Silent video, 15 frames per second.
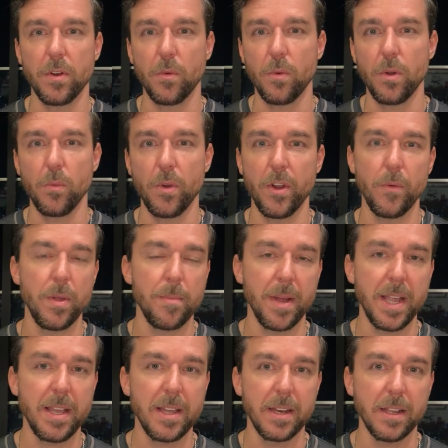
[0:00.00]
where we
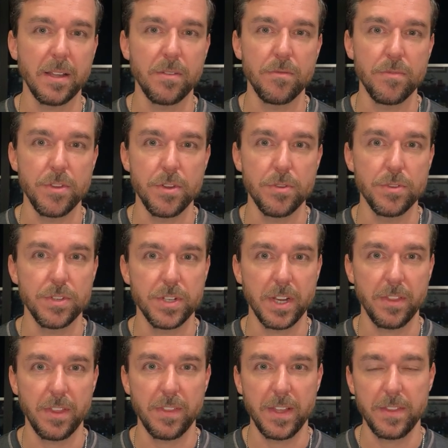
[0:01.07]
might get confused. And I
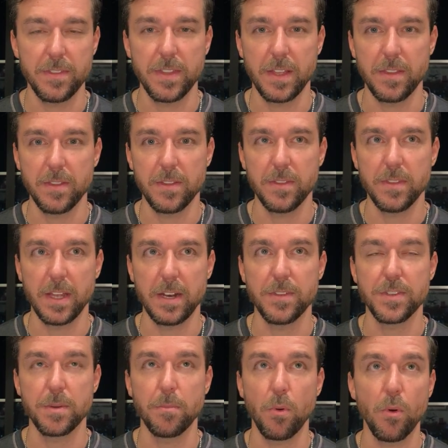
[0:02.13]
think that it's
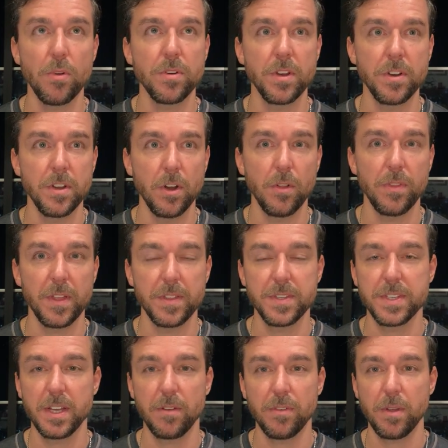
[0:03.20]
important to note that
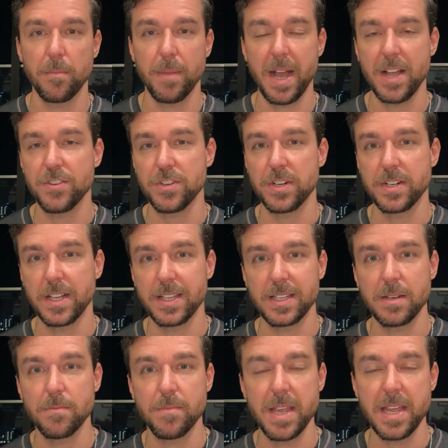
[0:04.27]
self-compassion
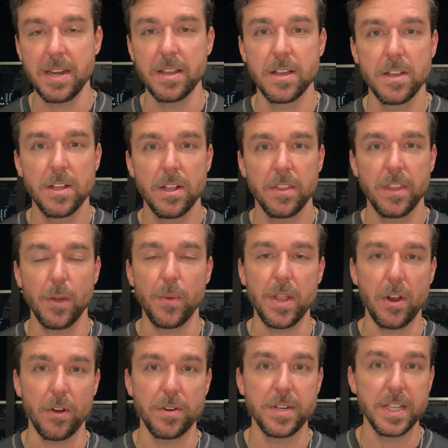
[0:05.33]
doesn't mean that we
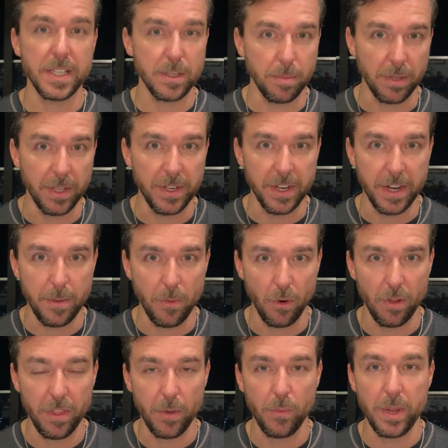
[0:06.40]
aren't disciplined
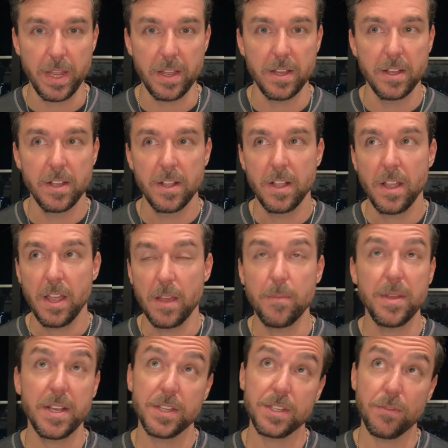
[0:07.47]
anymore.
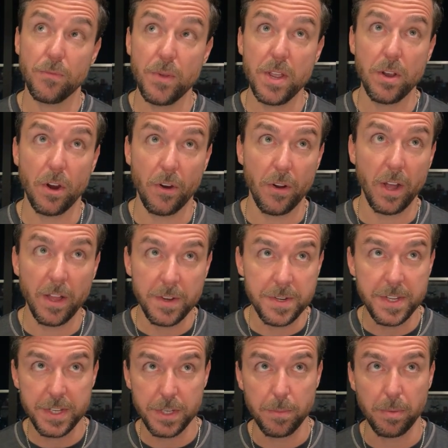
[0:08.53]
Because if we are
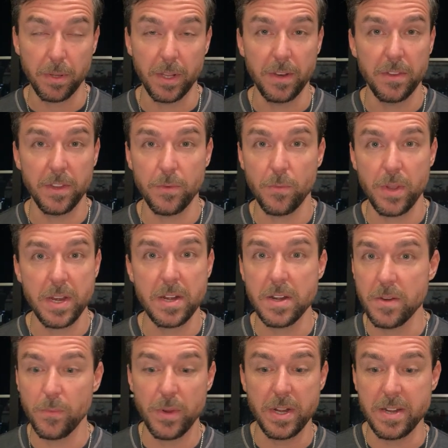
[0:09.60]
undisciplined, then
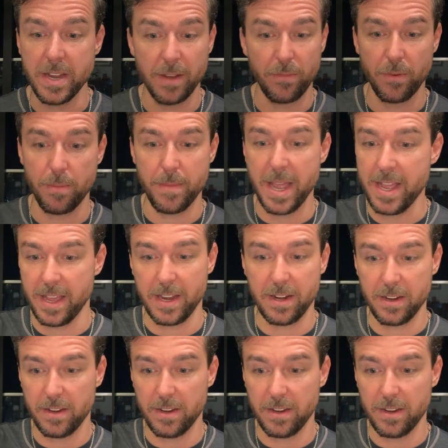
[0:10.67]
we never make it.